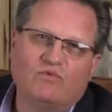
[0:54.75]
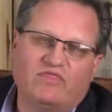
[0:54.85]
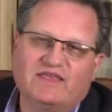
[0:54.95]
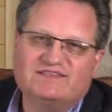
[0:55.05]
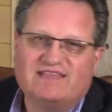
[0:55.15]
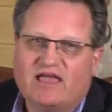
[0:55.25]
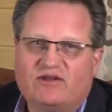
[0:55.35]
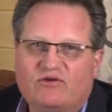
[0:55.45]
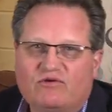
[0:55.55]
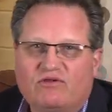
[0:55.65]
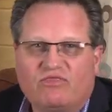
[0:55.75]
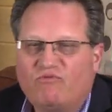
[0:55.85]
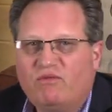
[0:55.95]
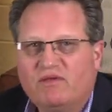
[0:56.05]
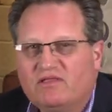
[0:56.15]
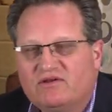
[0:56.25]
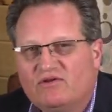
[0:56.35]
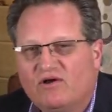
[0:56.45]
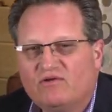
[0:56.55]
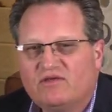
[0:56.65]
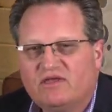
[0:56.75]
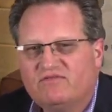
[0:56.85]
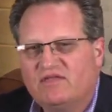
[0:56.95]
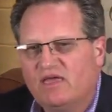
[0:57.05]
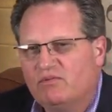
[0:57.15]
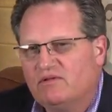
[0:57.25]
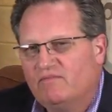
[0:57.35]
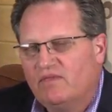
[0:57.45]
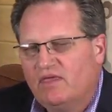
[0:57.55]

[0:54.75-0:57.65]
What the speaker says: with a standard $3 million gift table,